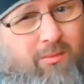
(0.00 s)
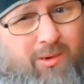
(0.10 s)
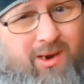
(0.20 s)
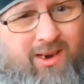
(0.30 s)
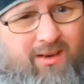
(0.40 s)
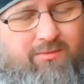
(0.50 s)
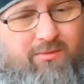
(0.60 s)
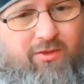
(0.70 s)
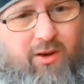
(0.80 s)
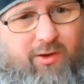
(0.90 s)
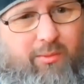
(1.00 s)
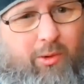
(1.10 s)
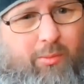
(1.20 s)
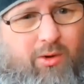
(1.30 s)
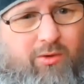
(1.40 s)
But again, 500
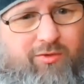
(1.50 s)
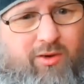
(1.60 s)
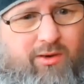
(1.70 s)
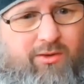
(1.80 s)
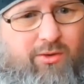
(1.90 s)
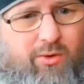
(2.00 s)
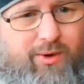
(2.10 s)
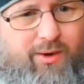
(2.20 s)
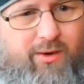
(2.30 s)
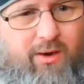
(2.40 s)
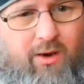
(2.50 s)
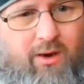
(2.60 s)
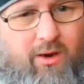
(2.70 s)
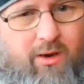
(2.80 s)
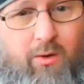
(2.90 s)
ml bottle for under 2 quid,
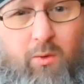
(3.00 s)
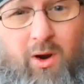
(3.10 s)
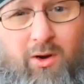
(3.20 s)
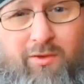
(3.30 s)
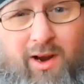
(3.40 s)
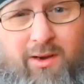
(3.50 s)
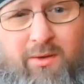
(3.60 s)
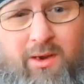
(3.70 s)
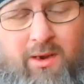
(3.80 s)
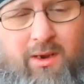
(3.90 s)
quite good value.